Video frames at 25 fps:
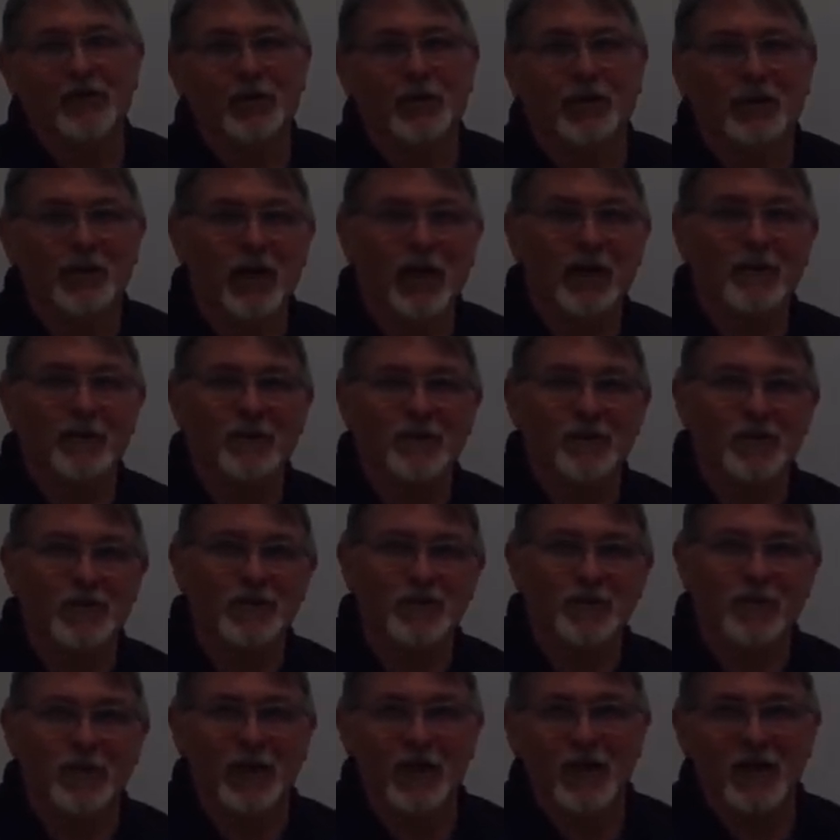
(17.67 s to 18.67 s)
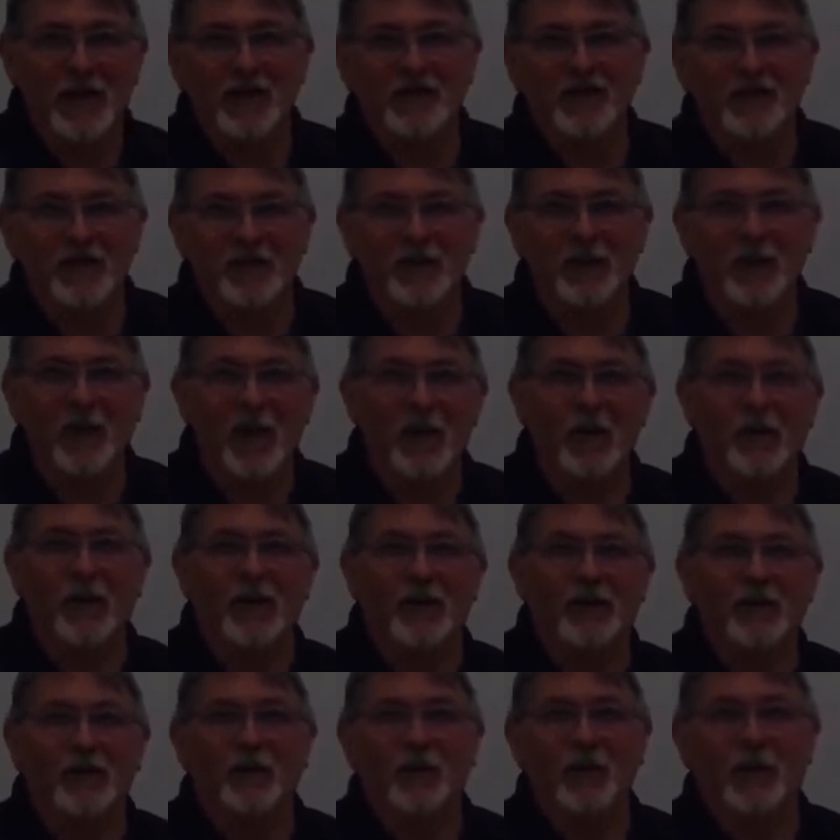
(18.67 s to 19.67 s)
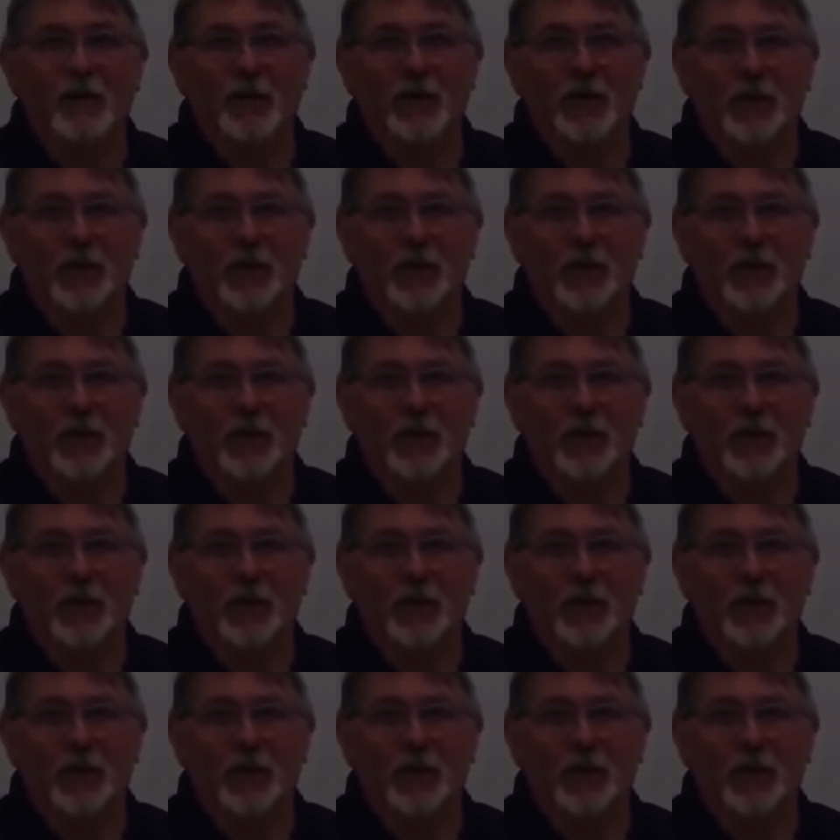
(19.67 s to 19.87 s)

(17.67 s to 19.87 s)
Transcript: Trigonometry is pretty easy the way we do it.